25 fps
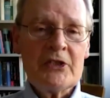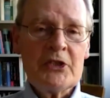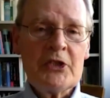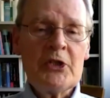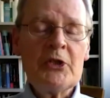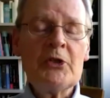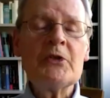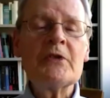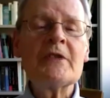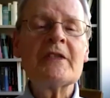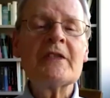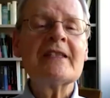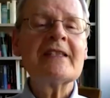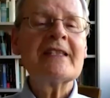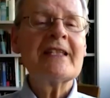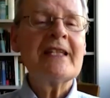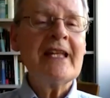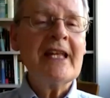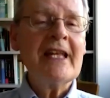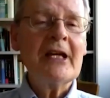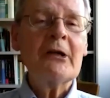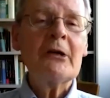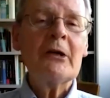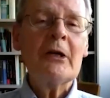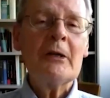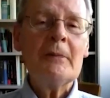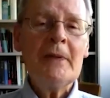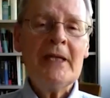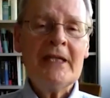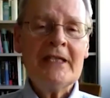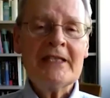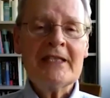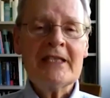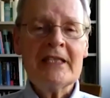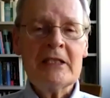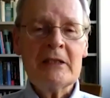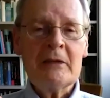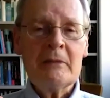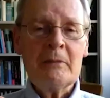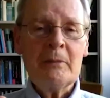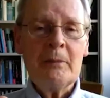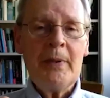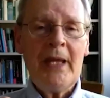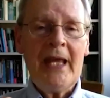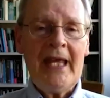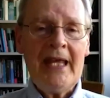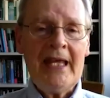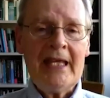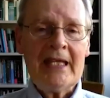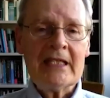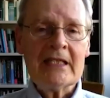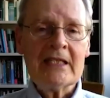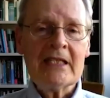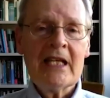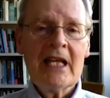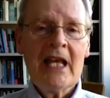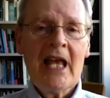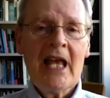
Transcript: chooses an increment in pain,